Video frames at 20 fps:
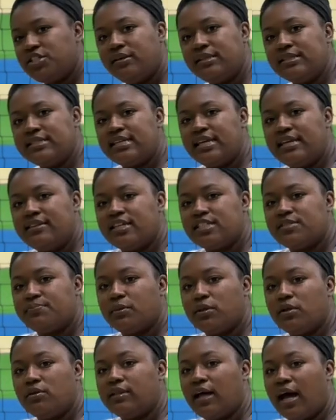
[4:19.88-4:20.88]
you can see, this
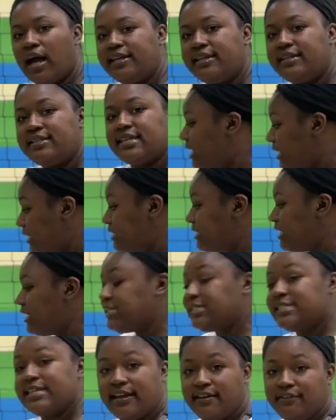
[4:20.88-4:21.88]
blue line is
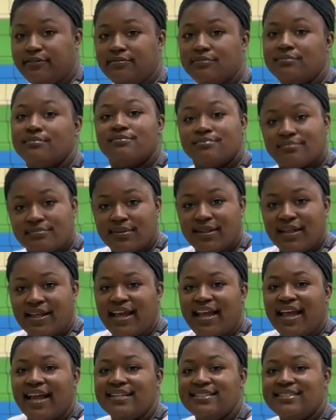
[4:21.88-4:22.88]
indicative,
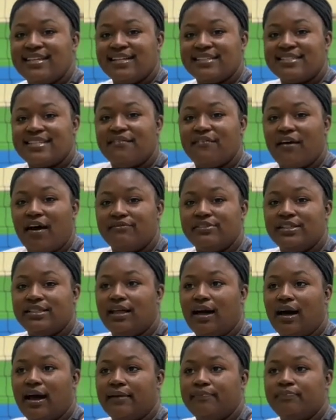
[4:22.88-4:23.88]
indicative of the
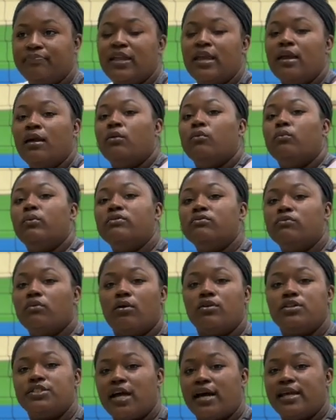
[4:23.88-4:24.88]
line. When
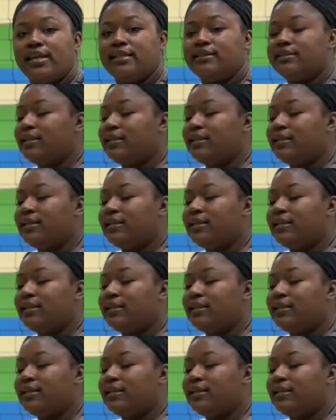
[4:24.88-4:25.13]
roll shot in